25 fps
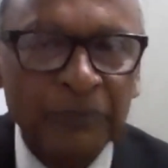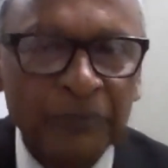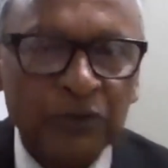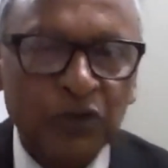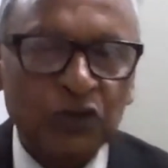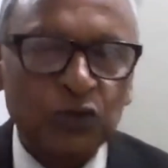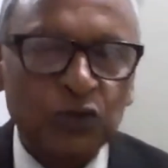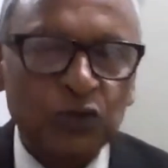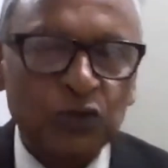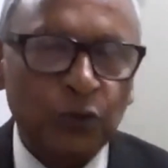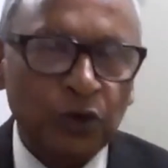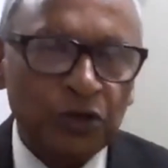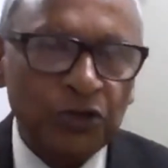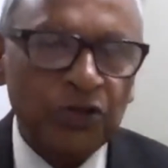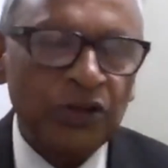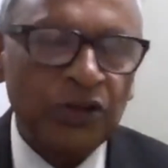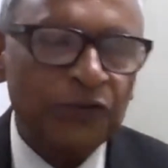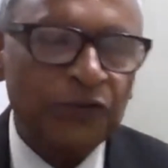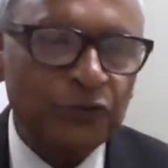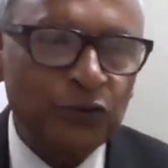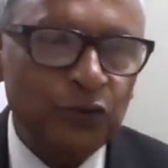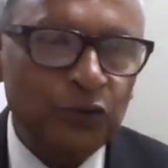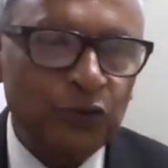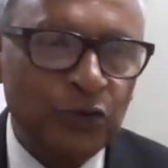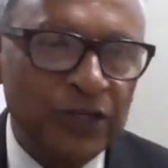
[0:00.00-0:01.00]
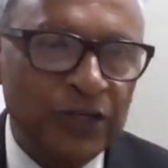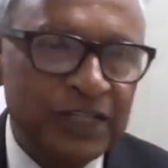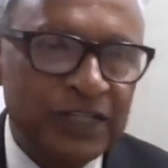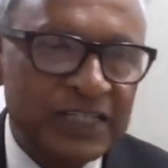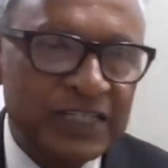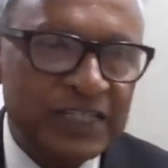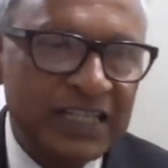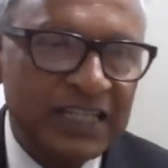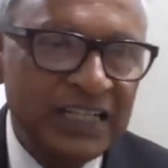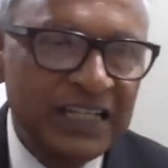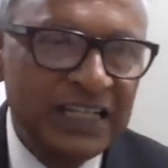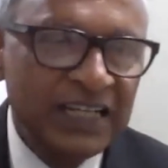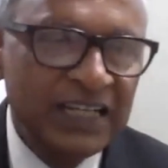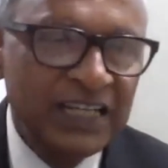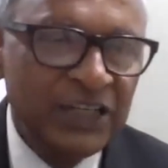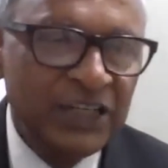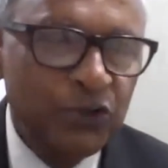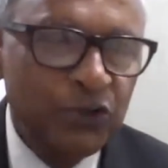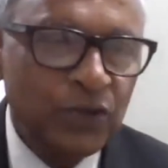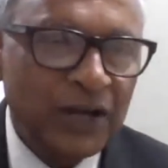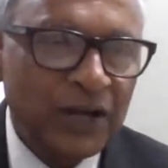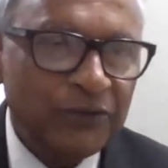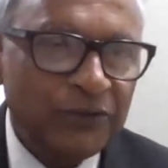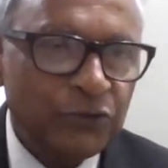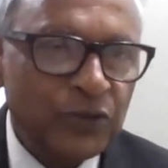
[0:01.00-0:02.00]
Because what you have to do is,
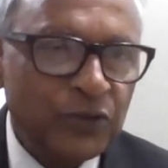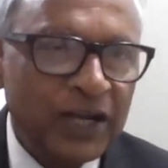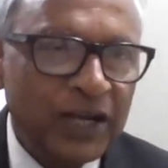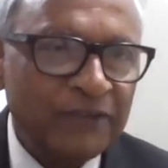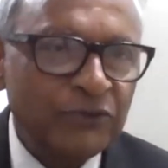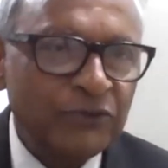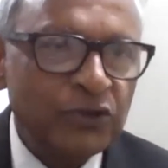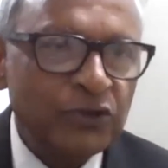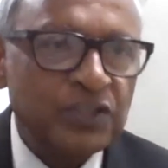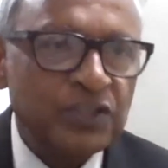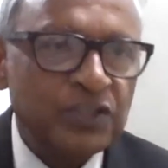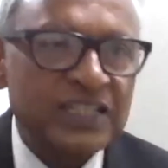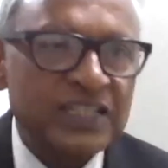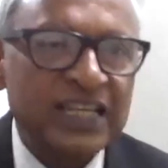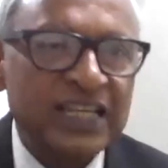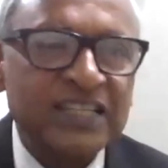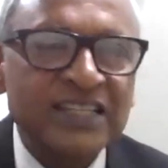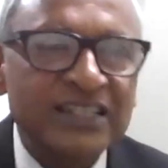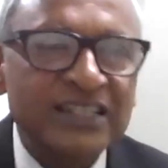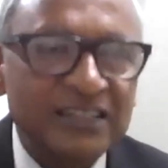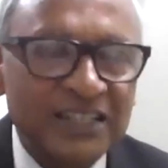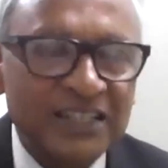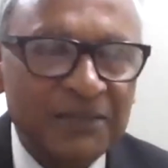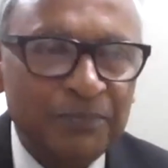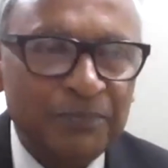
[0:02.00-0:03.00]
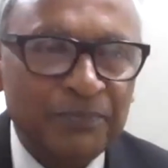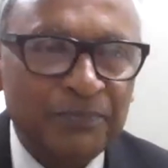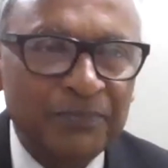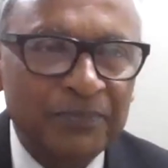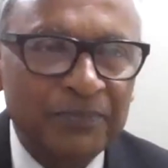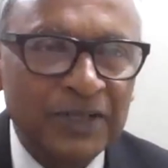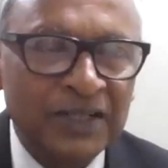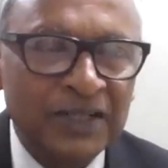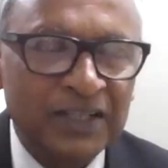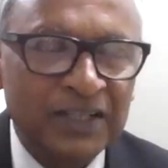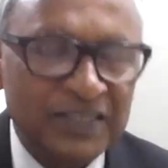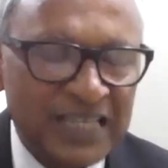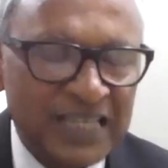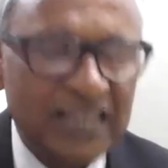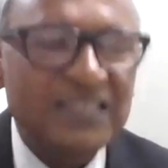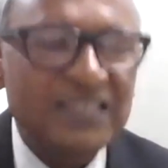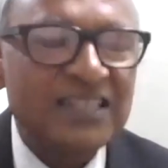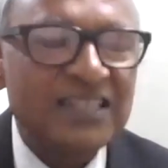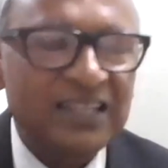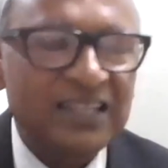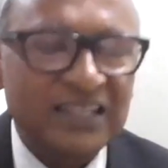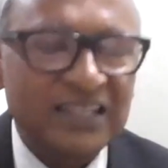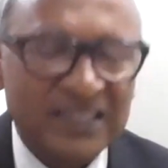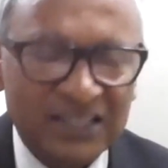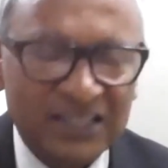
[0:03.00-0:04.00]
you have to have those sensory
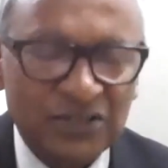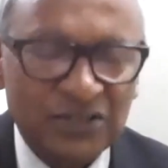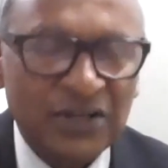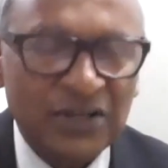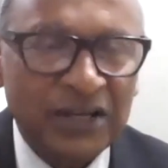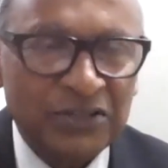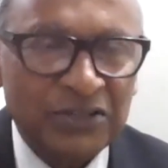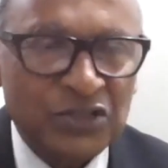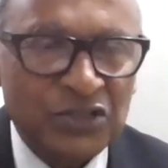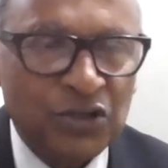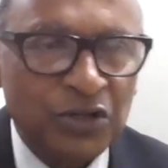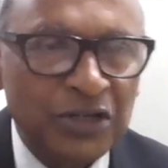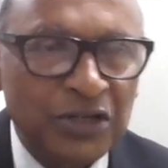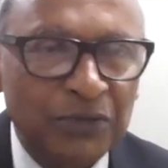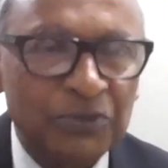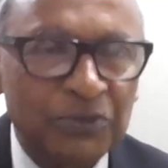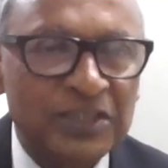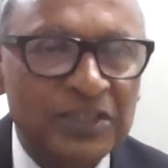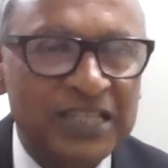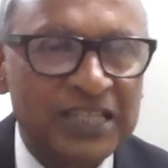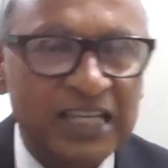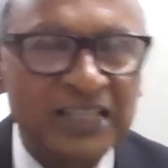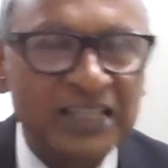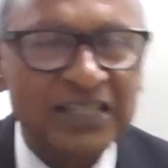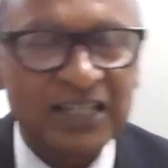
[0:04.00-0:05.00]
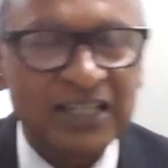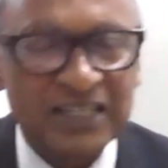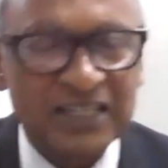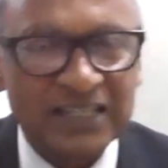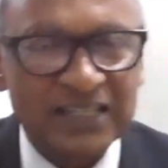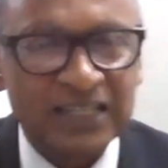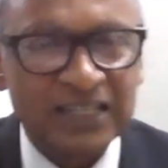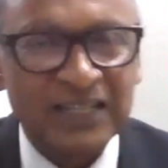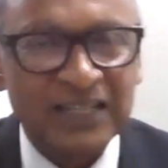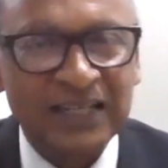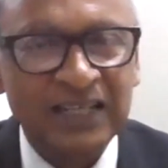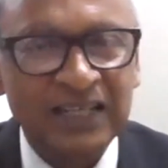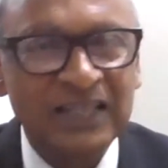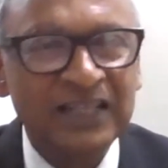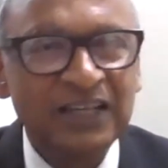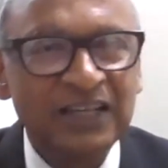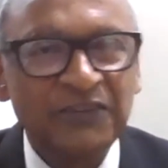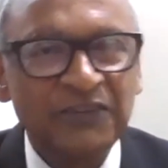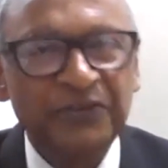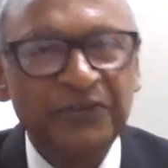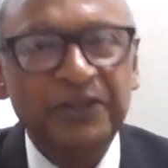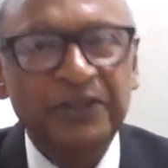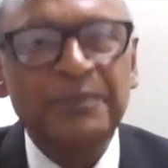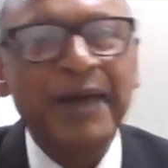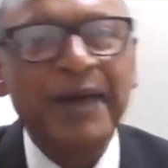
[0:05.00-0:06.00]
sensors. I was talking about sensors in
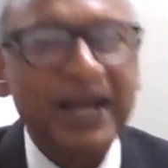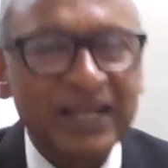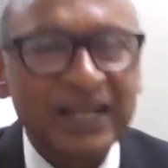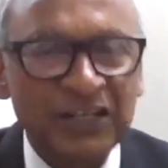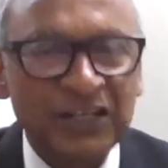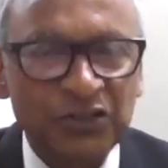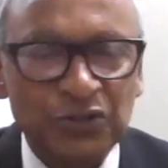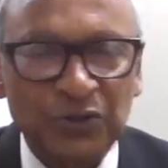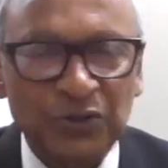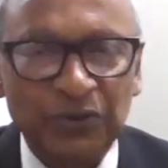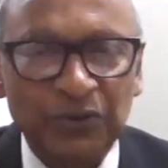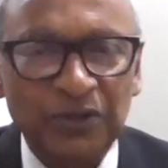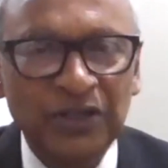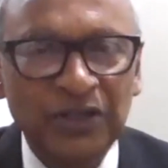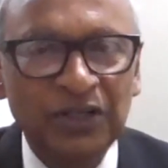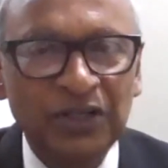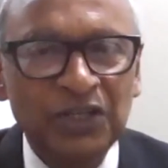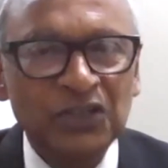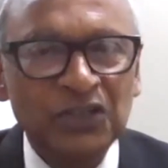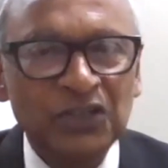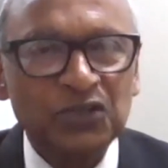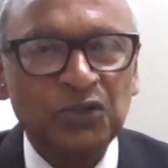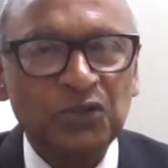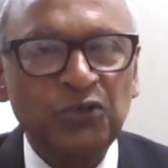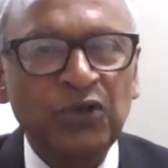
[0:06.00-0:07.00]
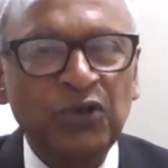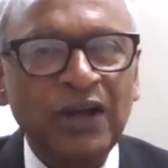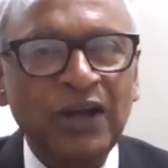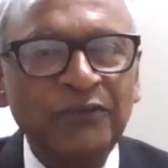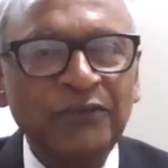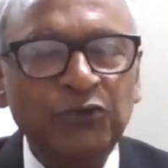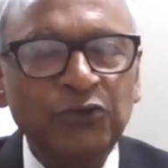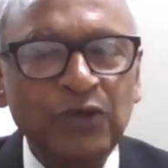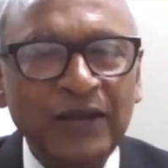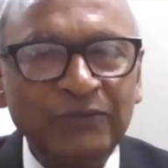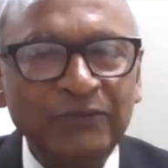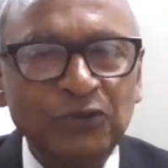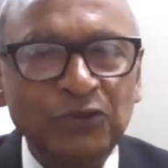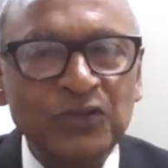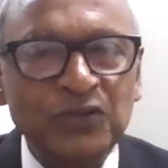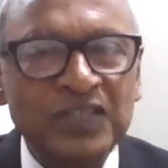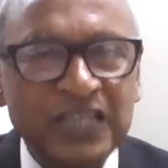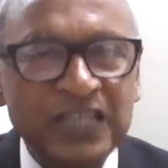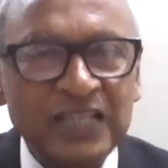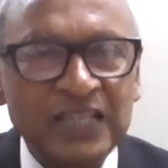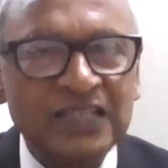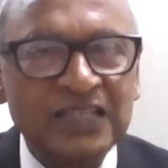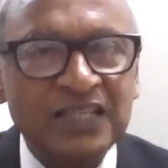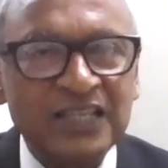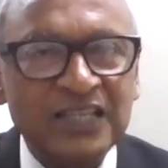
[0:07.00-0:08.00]
feedback control. So you have to have those
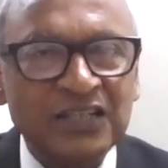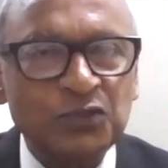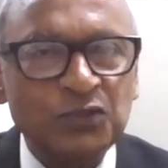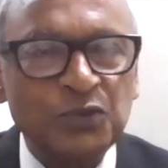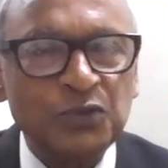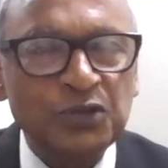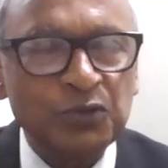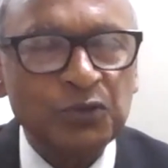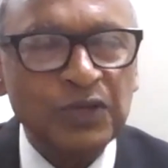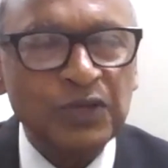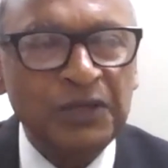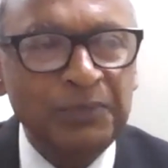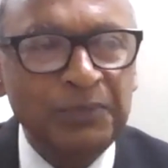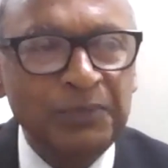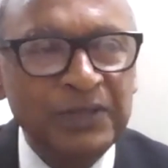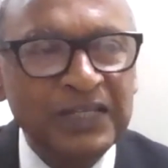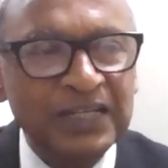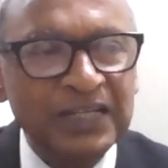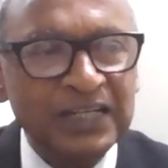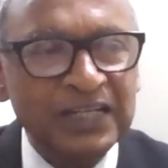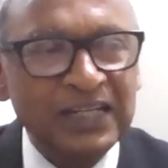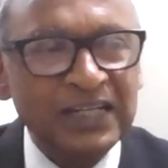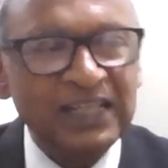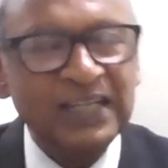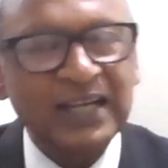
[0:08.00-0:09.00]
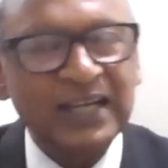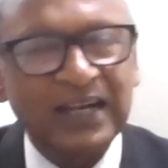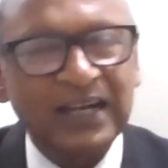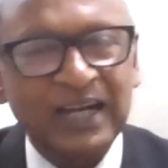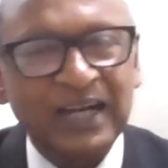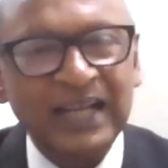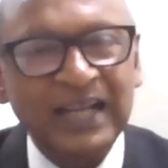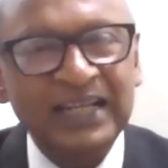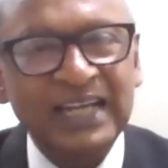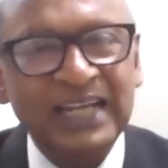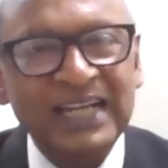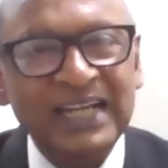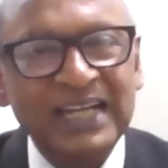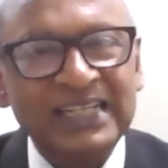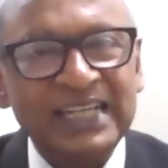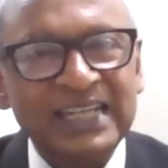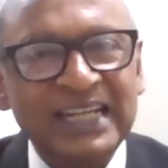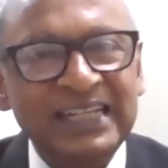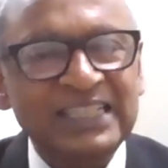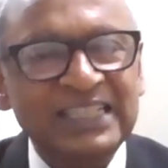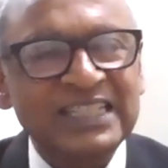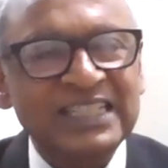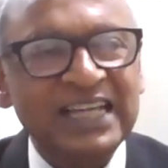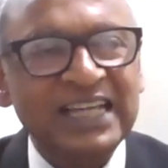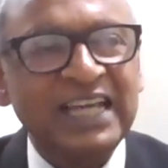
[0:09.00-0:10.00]
sensors which will immediately highlight
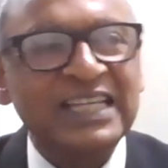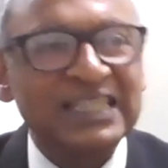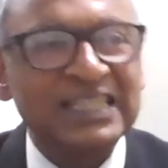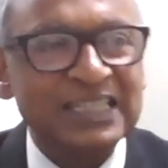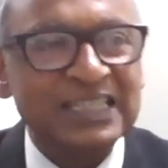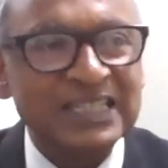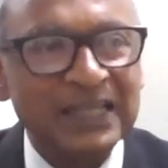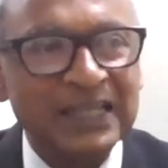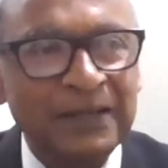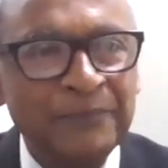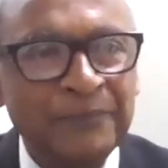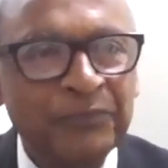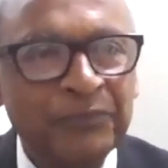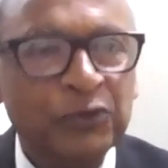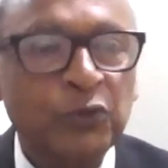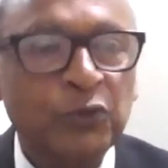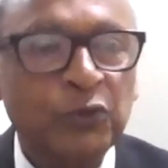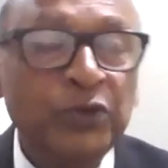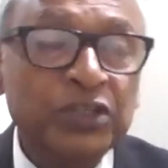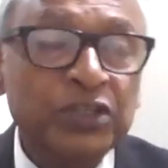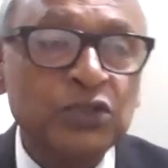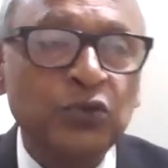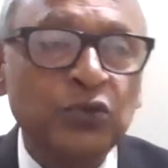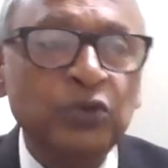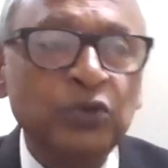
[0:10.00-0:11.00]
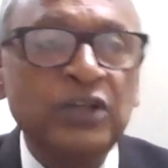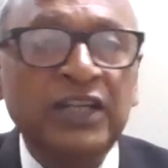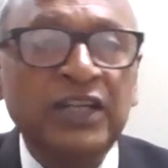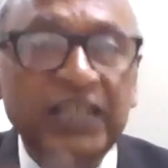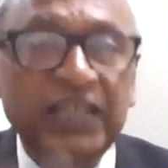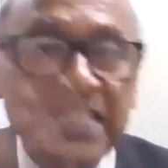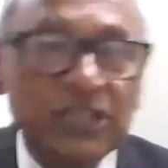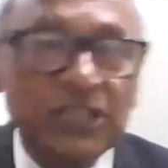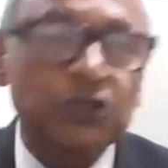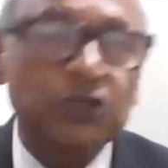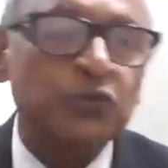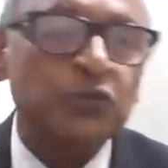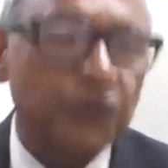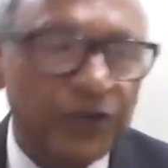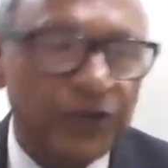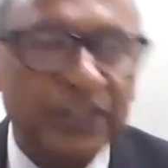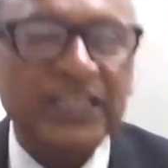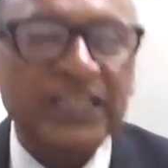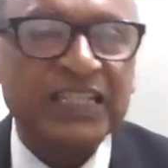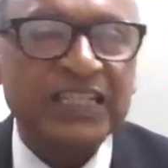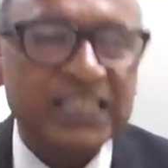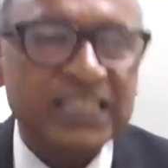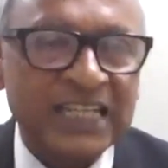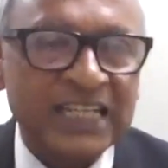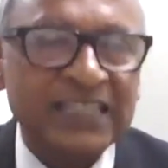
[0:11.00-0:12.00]
any change which could lead to
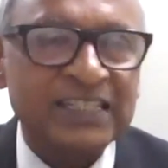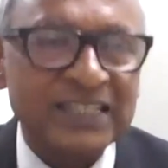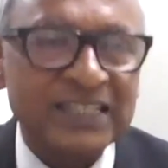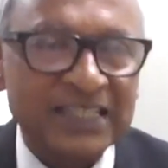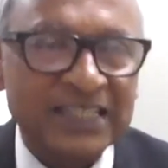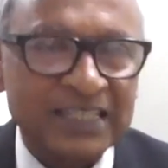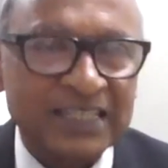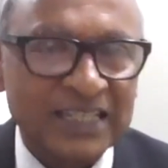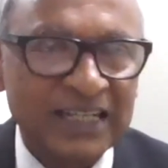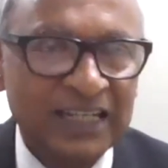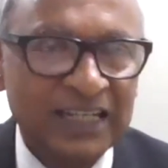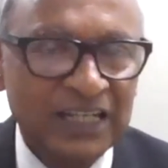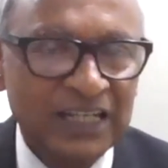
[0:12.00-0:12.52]
further changes.